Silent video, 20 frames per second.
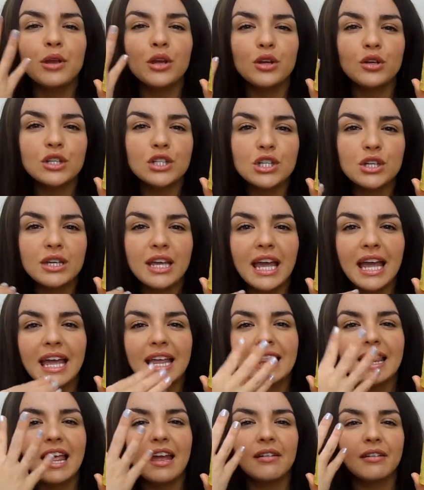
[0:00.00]
But you can also get
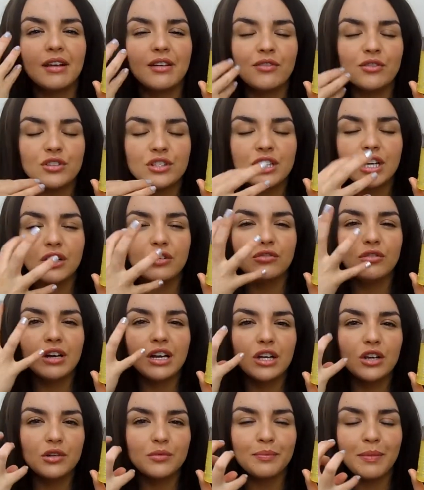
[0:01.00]
in there and give your skin a
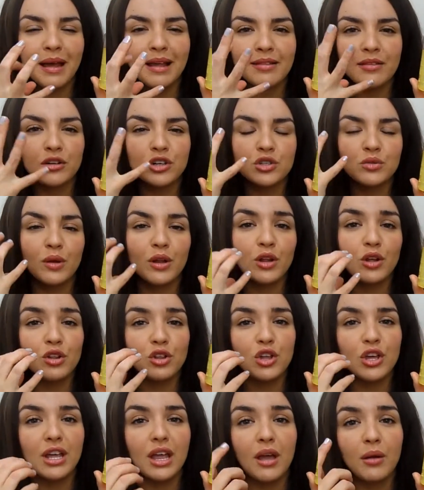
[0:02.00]
really good massage while you're
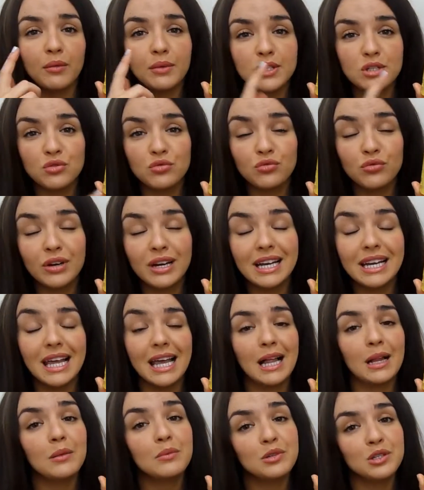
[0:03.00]
doing it, which
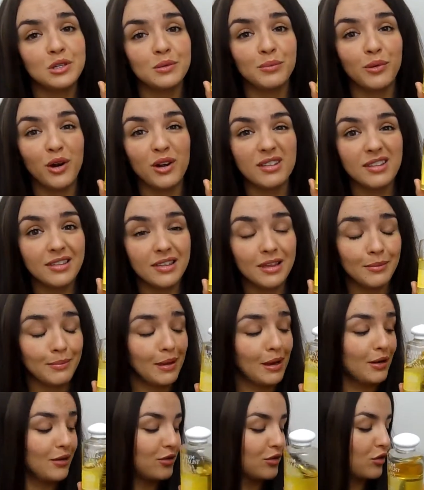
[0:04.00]
really helps to brighten the
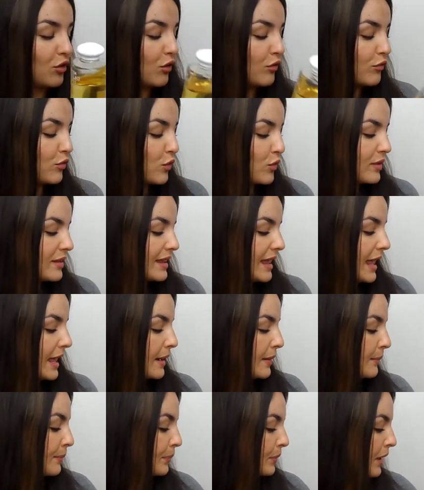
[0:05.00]
appearance of your skin.
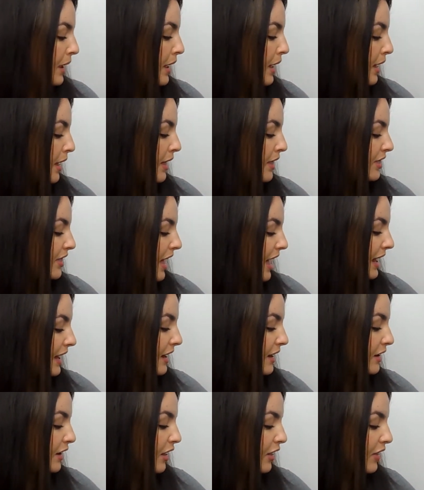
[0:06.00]

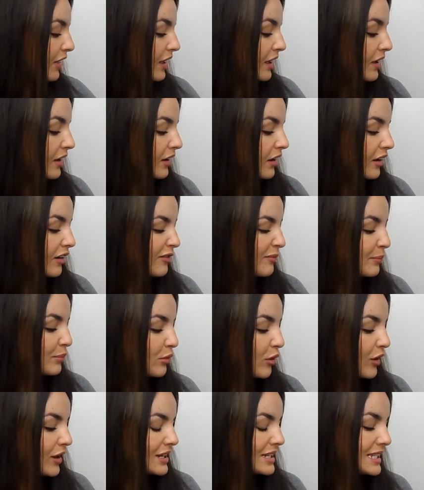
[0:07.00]
Then nothing can kind of
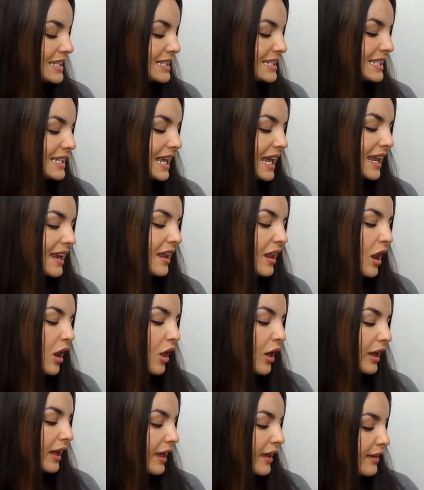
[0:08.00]
brighten skin
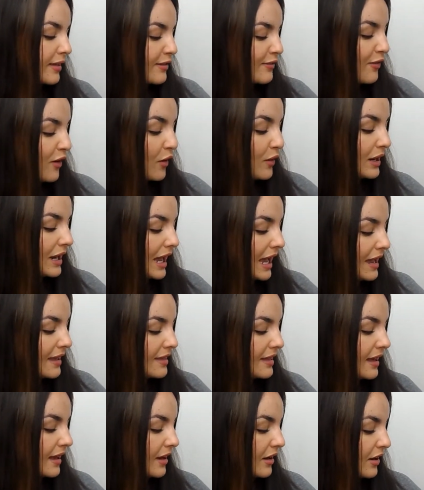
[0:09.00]
like
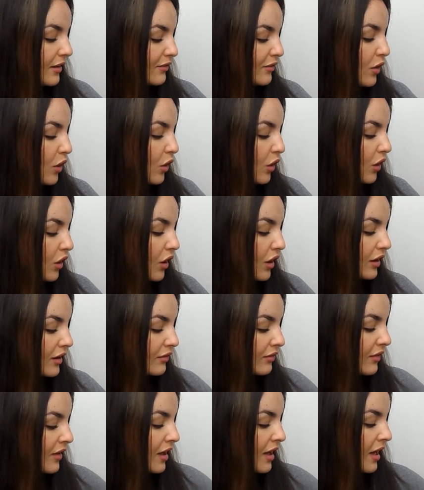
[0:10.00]
exfoliating, and I've got kind
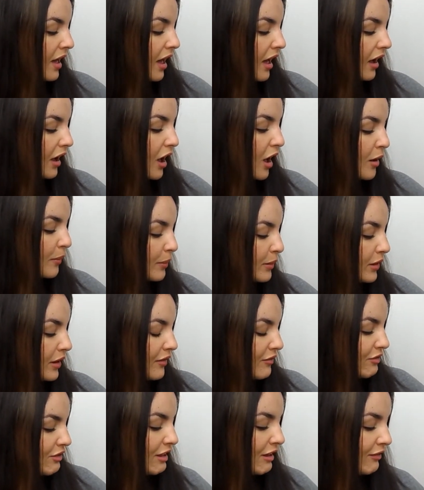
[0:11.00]
of a couple
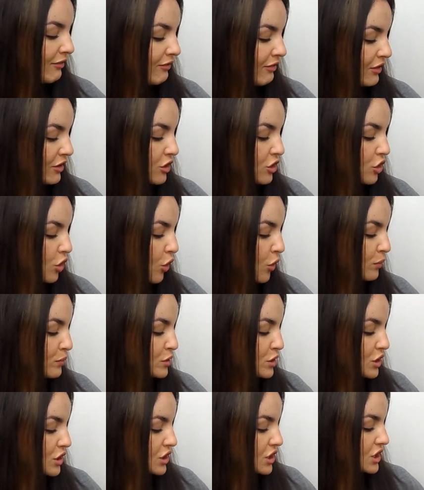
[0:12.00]
of different
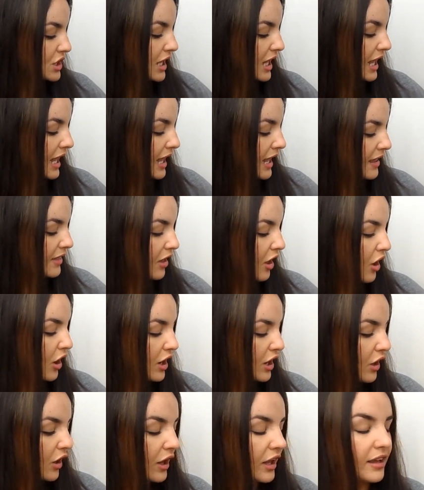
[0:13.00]
options here that
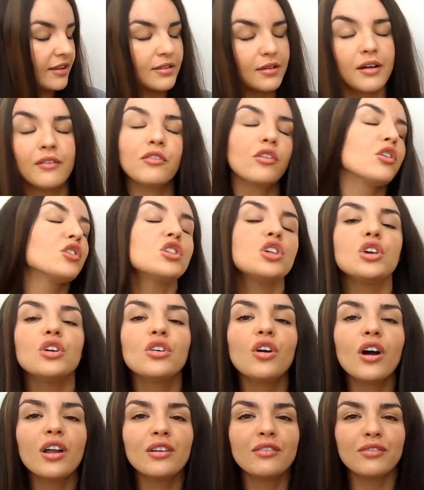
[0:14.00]
I like. So I've got
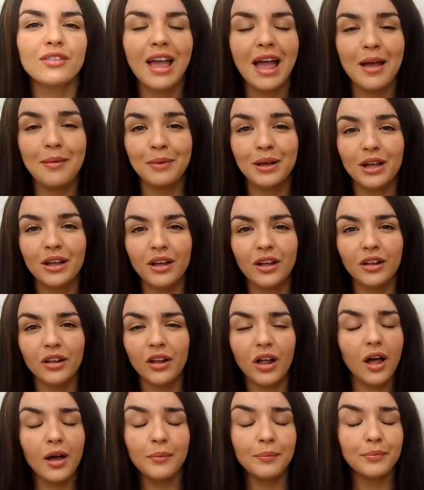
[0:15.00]
two kind of
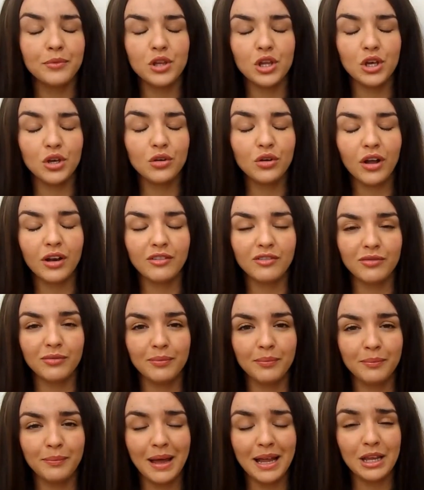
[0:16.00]
manual
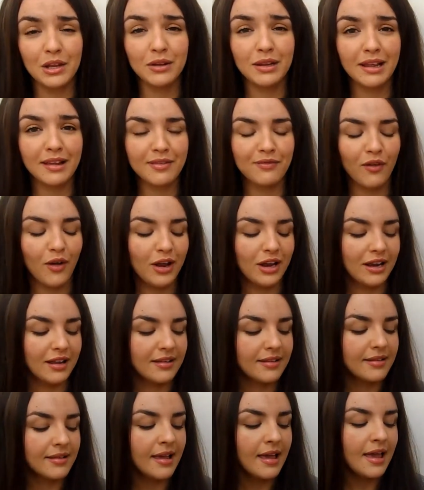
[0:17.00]

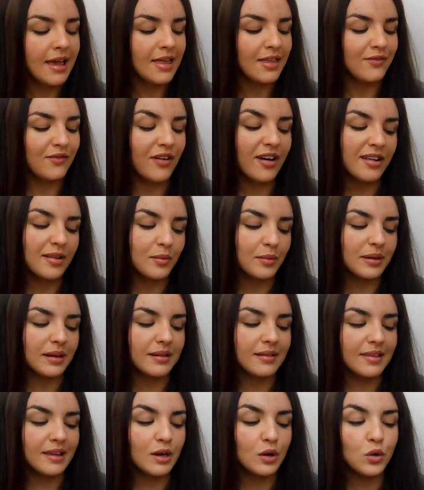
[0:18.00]
exfoliants. The first
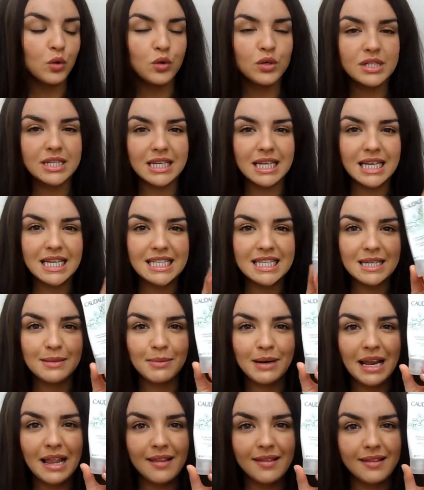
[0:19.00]
one is the Cauddalie
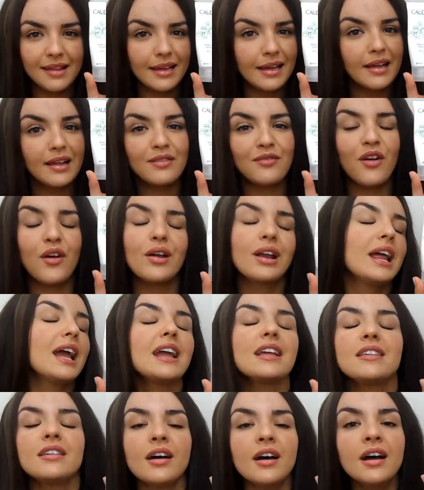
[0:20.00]
deep cleansing
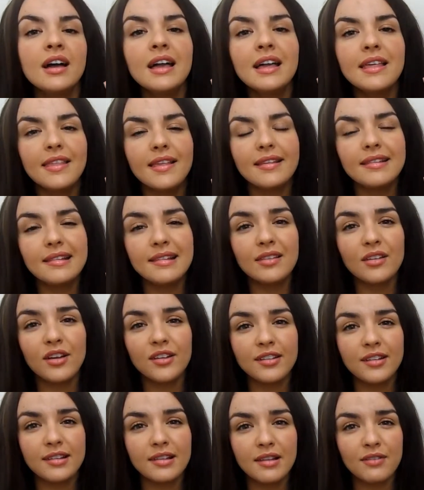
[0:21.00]
exfoliator. This is
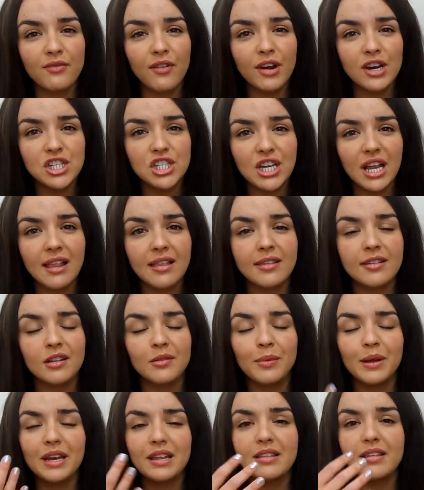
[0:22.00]
nice because it's very
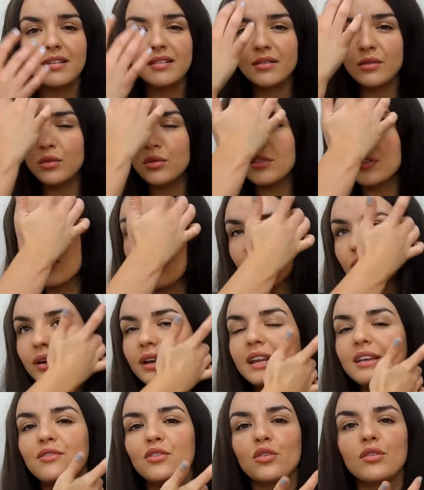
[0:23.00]
gentle, but it does also
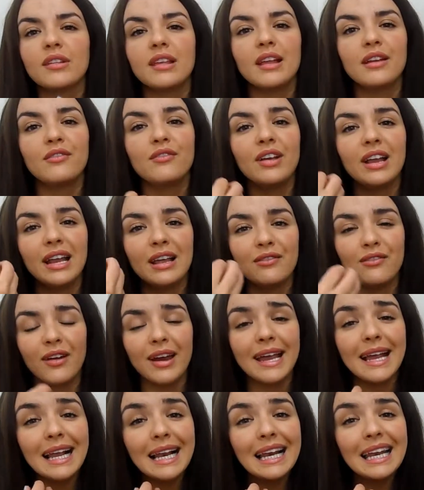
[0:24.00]
leave your skin feeling
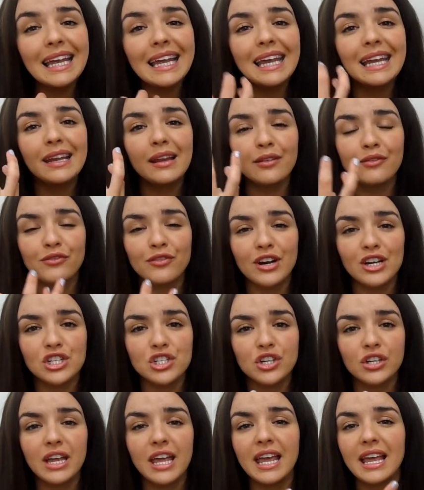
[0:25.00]
very clean and
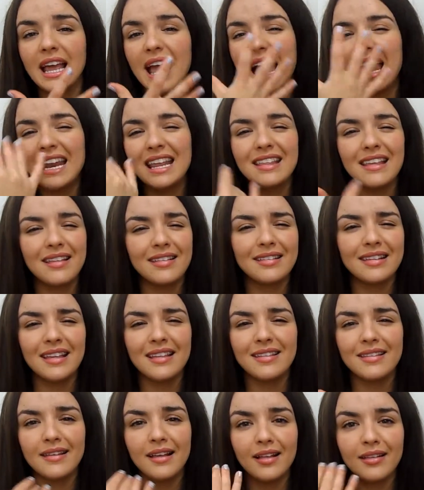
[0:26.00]
fresh looking. Any dead
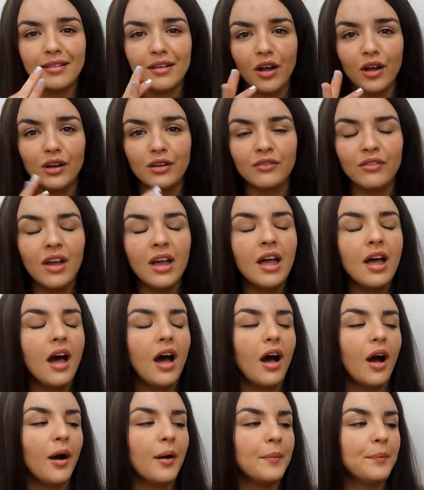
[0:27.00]
skin cells kind of
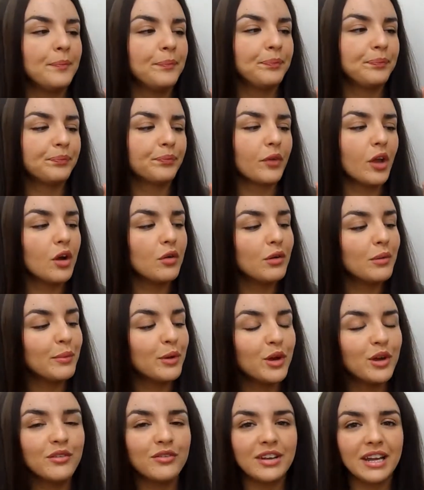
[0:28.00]
are
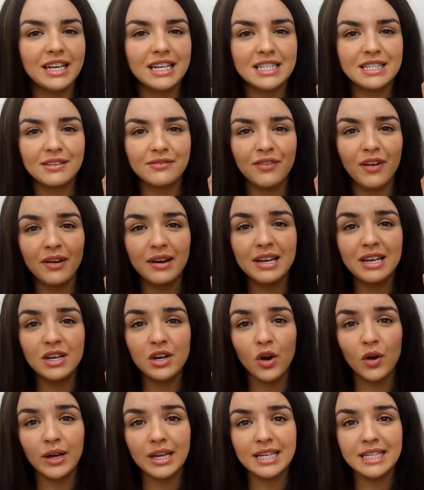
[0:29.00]
removed, and it's a very
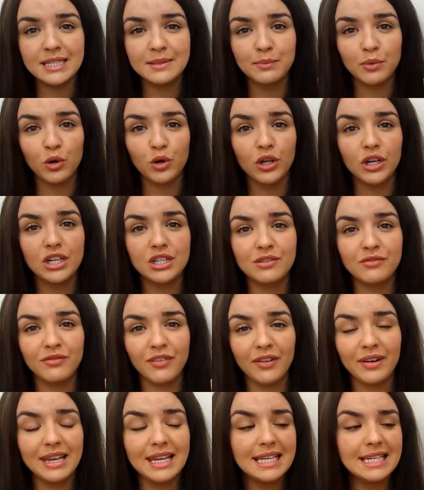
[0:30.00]
nice product
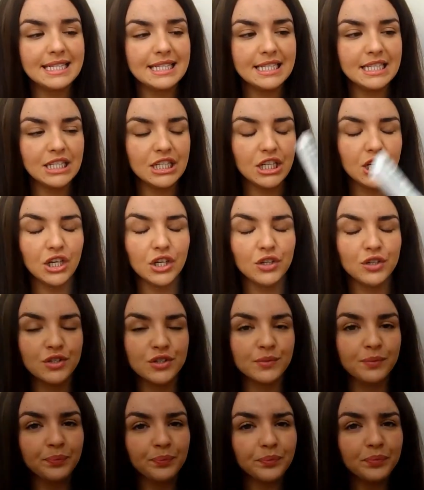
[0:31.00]
and very easy to
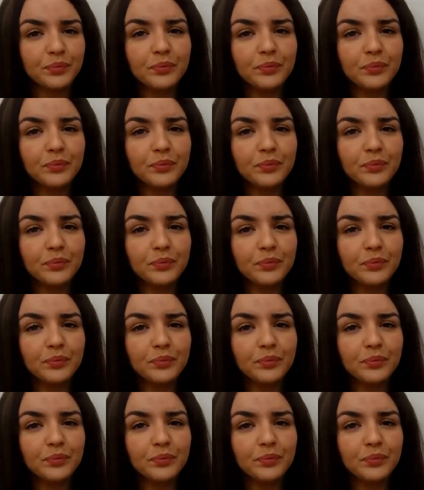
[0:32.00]
use.